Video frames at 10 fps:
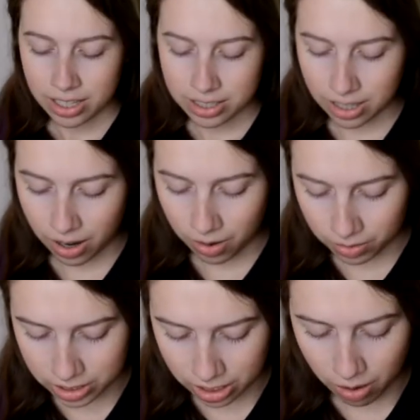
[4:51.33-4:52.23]

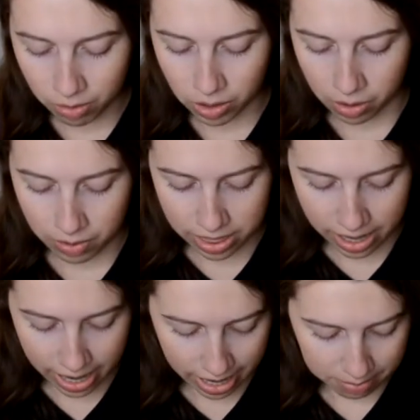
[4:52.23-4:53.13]
So to go along with
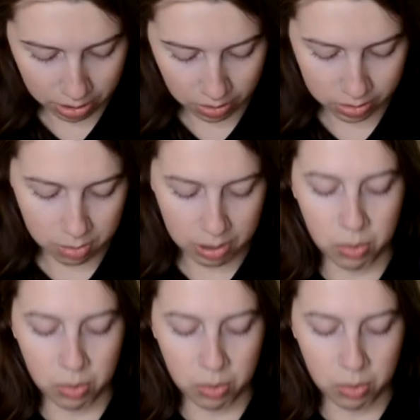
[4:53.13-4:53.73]
that I'm going to be